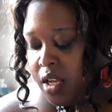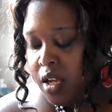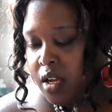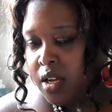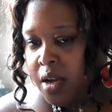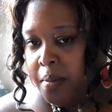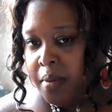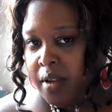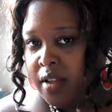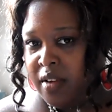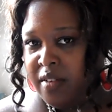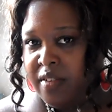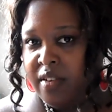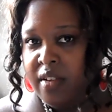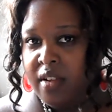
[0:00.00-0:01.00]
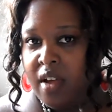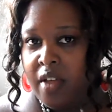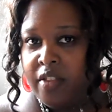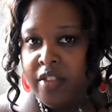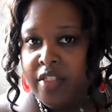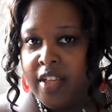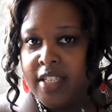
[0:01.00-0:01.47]
a couple of
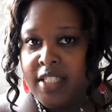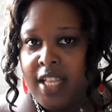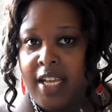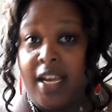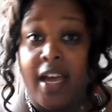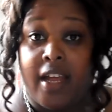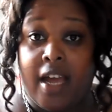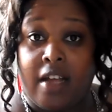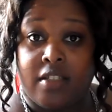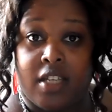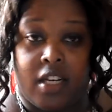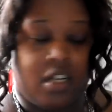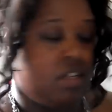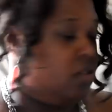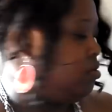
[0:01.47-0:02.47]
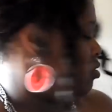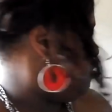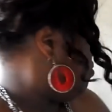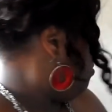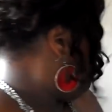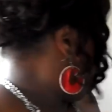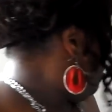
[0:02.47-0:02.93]
other things I got outside of clothes.
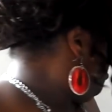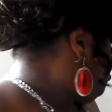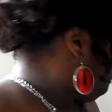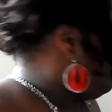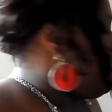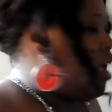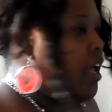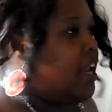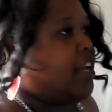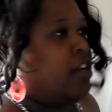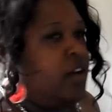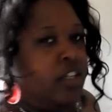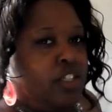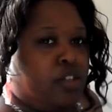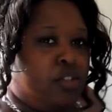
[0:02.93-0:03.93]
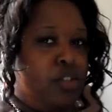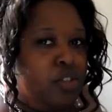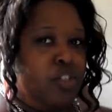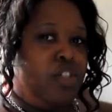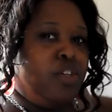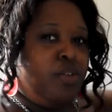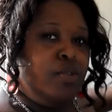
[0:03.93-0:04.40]
And I know I showed you the
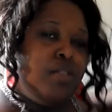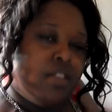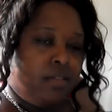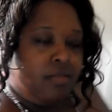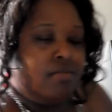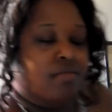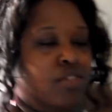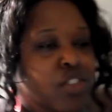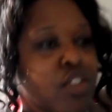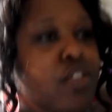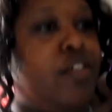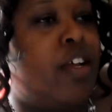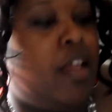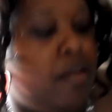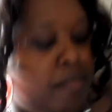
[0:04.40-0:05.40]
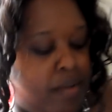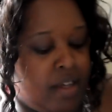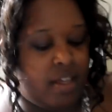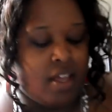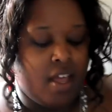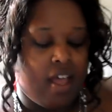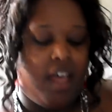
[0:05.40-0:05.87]
shoes and jewelry,
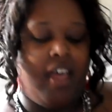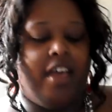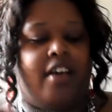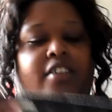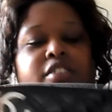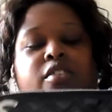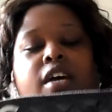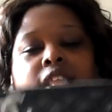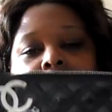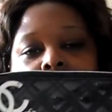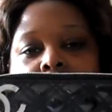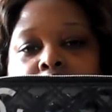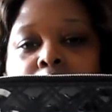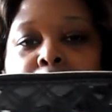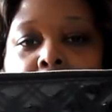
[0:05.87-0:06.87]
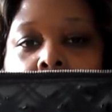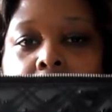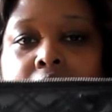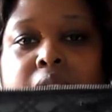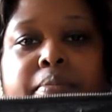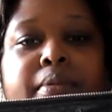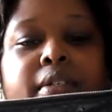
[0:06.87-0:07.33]
but I also got this little
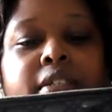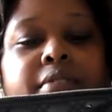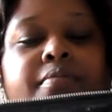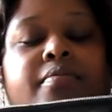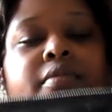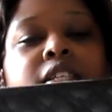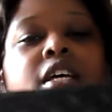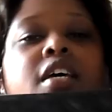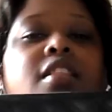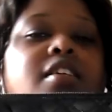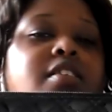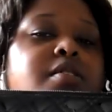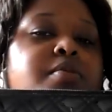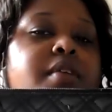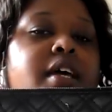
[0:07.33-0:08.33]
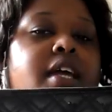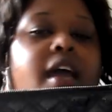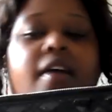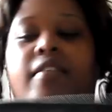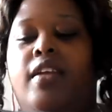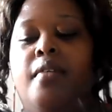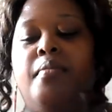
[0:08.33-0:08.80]
pocketbook. This is what I
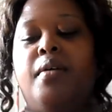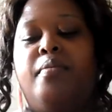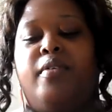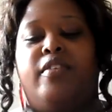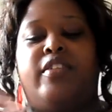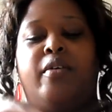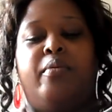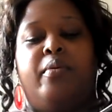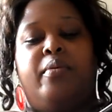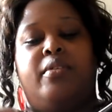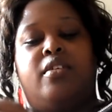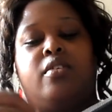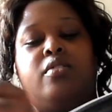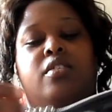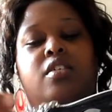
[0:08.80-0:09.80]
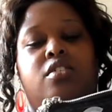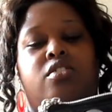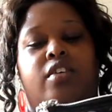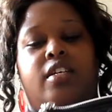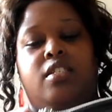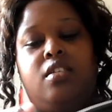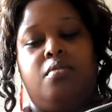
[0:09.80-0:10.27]
carried on my birthday when we went to go see
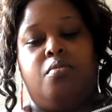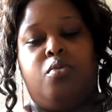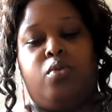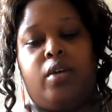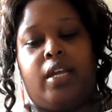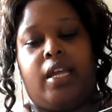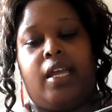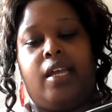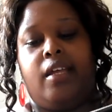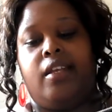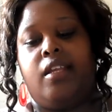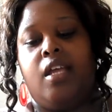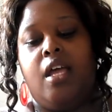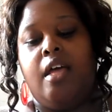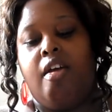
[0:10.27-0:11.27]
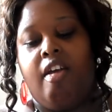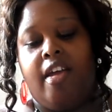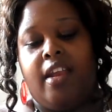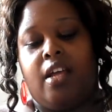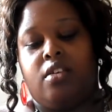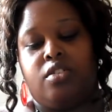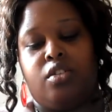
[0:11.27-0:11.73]
Tracy Morgan.
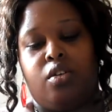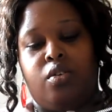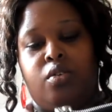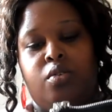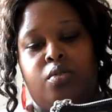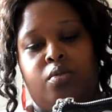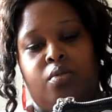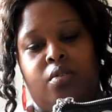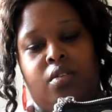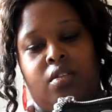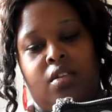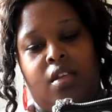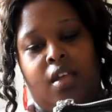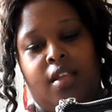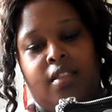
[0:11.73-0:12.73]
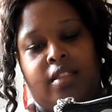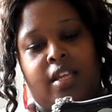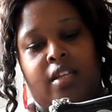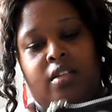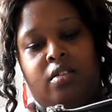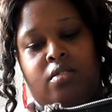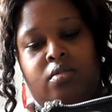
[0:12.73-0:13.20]
And I'll show you
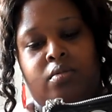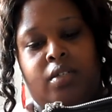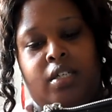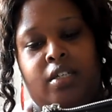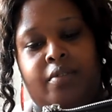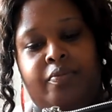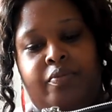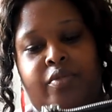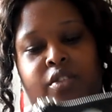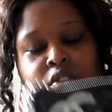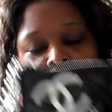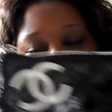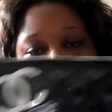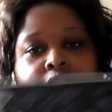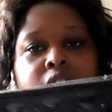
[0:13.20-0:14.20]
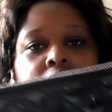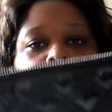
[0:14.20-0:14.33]
that little uh, dress that